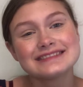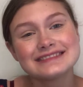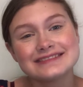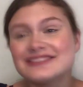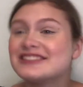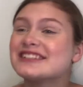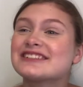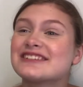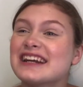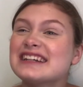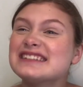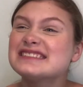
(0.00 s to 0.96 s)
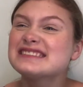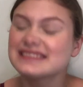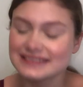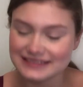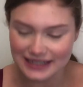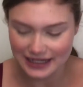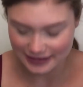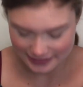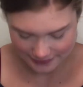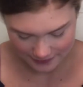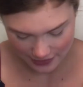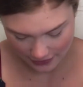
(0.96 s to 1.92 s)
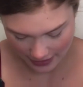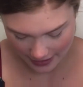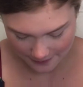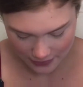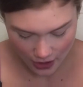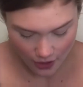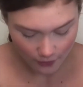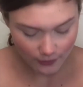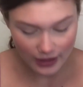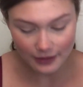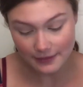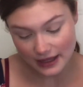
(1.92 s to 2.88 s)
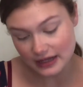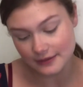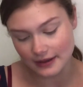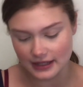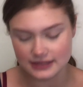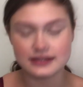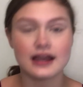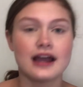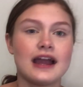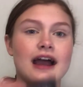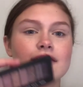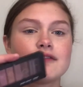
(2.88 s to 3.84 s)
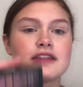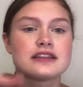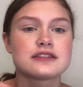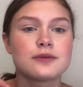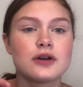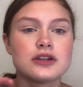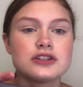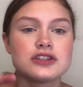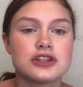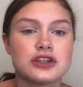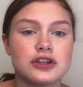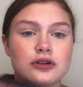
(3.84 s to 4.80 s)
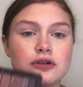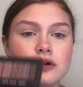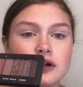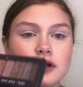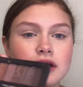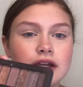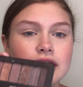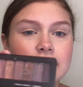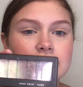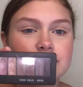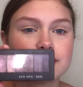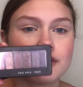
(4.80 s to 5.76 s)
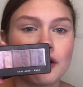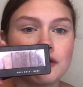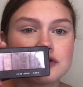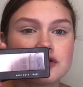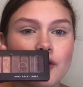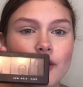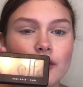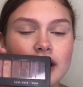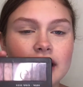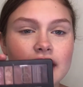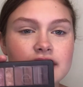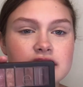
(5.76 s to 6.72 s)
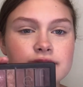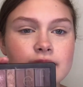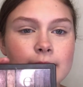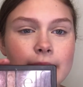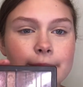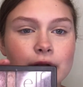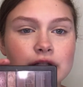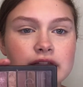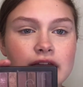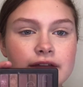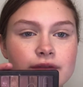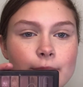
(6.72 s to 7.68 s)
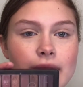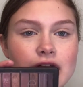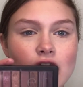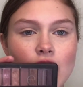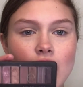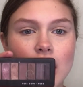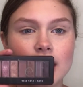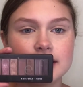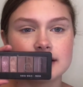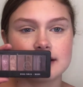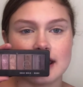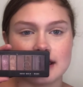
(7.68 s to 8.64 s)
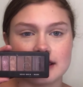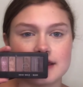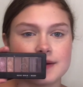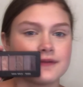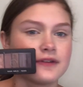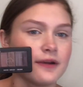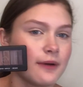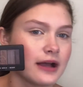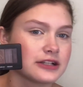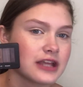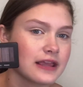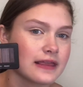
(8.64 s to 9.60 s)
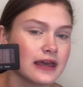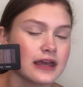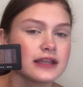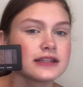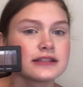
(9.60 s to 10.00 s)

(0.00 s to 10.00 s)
which is great. Okay, well, anyways, I have this one too. It's a rose gold. I got this for my birthday from my aunt. Thank you if you're watching this.